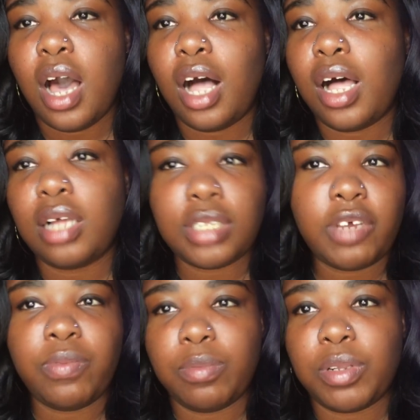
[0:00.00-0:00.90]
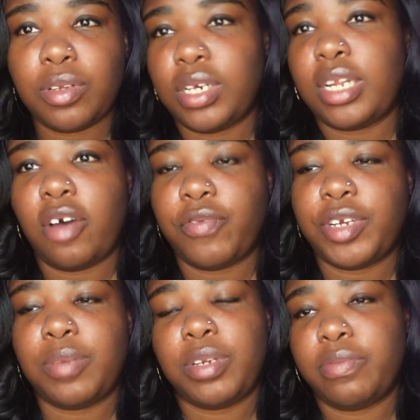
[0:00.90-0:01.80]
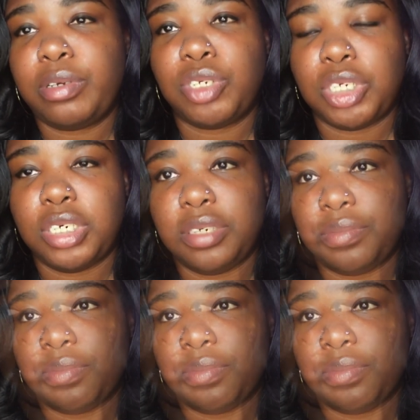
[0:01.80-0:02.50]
I'll definitely be looking out for him in the future.